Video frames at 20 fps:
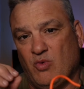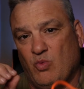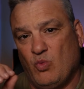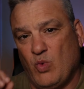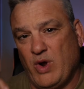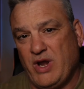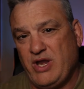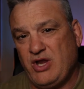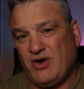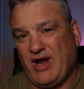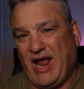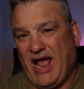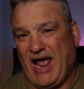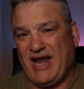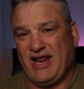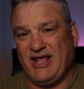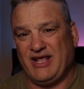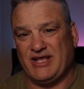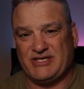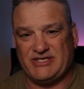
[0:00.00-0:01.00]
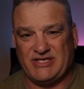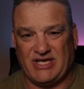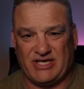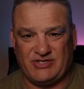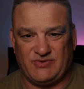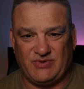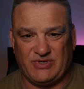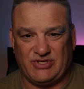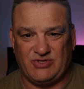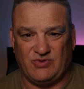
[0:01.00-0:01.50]
When you're adding
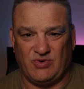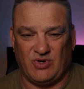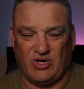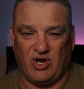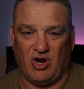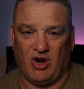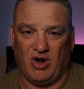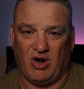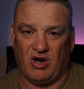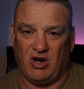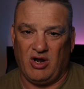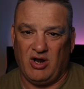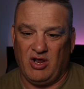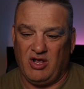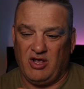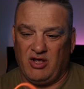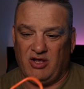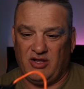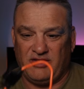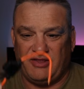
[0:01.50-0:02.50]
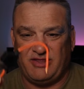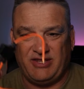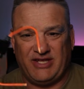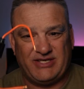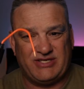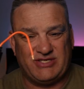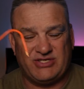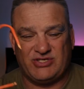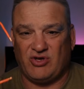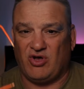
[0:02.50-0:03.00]
accessories to a car,
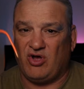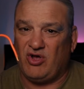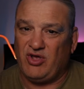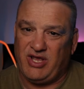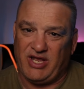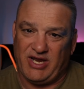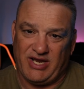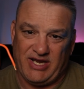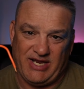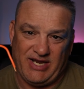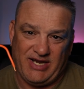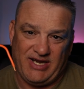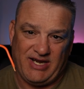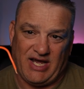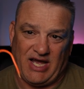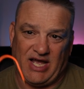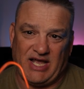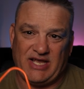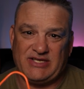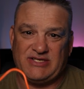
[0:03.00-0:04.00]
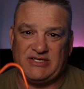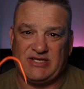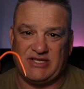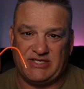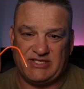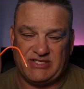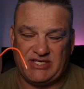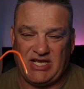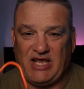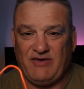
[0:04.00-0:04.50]
this is all you need, guys, to
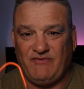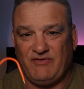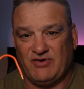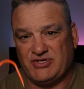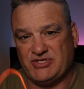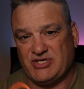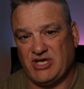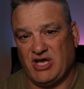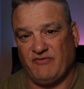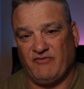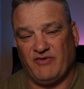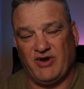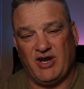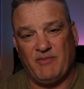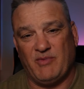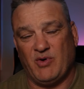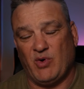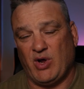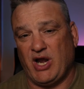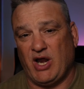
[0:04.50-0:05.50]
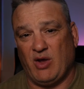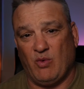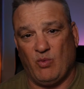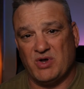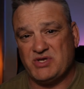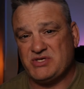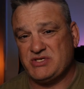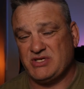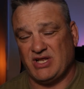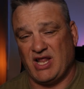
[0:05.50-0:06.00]
save yourself. And I
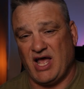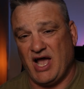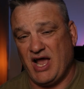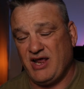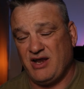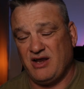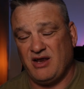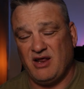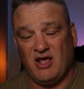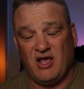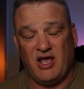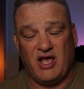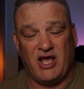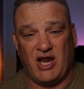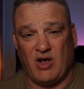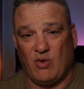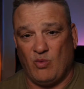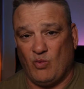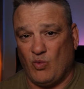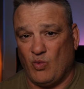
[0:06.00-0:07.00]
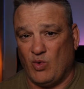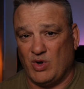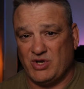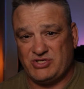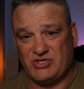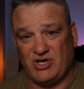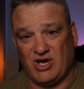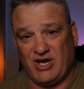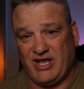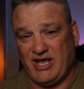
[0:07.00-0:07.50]
wasn't lying, and I
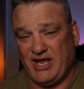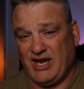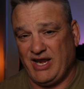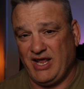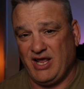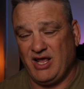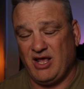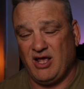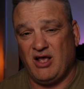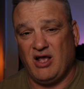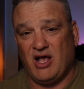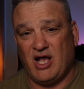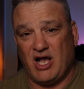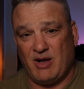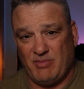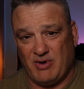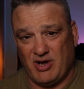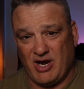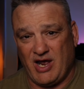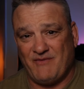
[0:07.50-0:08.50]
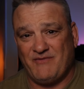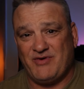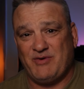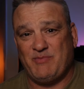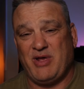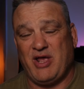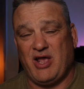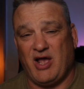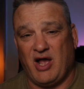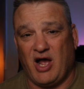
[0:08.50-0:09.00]
was not kidding about having to
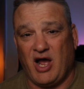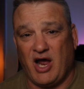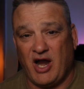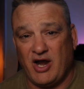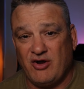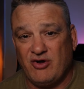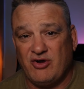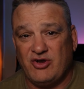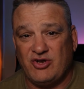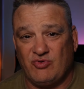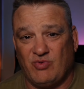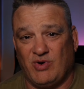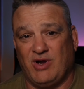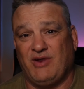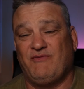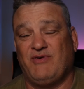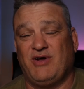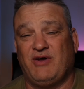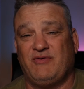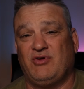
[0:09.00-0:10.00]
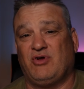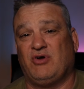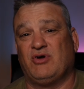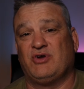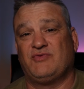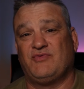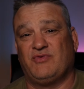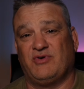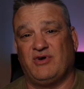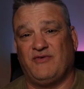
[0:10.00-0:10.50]
pay
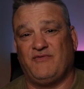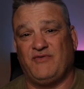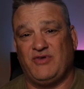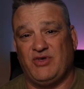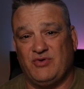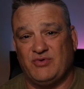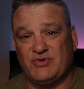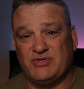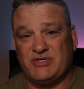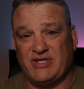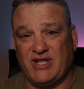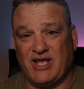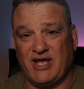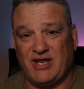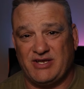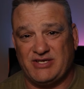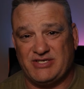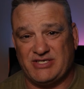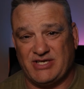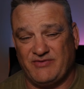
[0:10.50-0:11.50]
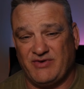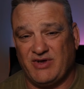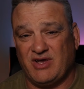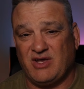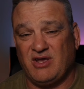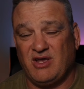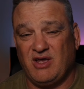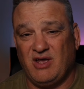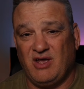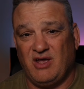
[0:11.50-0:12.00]
$125 for a fuse in that
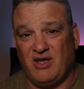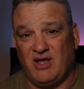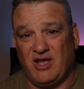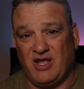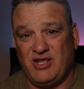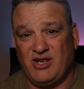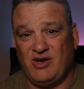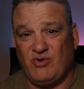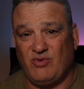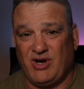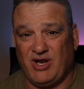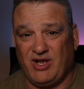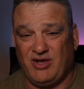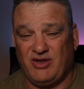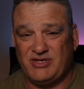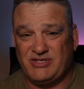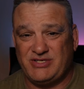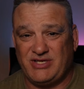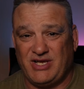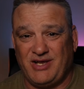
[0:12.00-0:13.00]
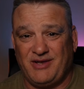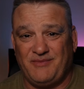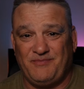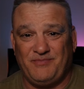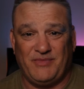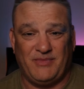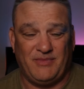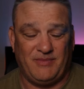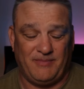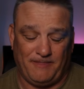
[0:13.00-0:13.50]
Civic. And you know what I couldn't say?
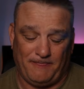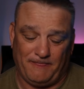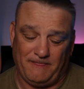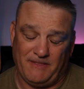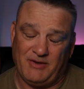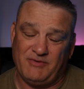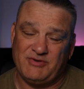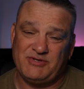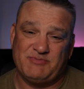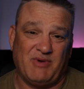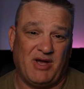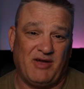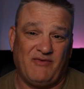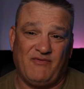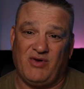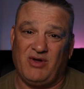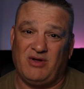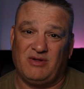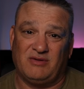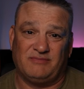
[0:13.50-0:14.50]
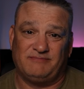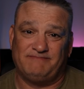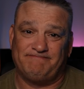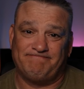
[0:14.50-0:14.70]
It was my fault.